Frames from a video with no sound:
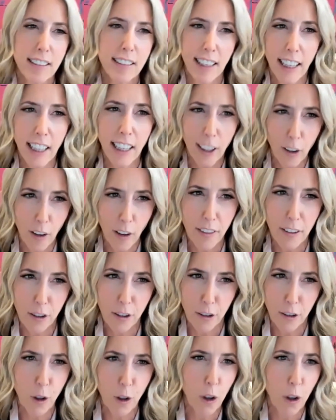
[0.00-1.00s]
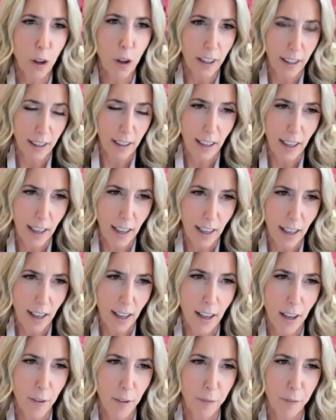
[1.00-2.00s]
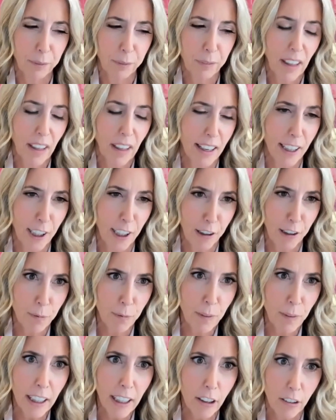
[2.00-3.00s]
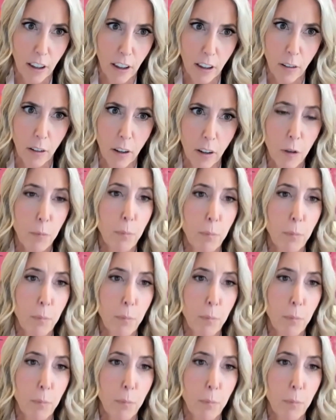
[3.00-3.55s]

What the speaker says: taking on this role at Ingram Micro,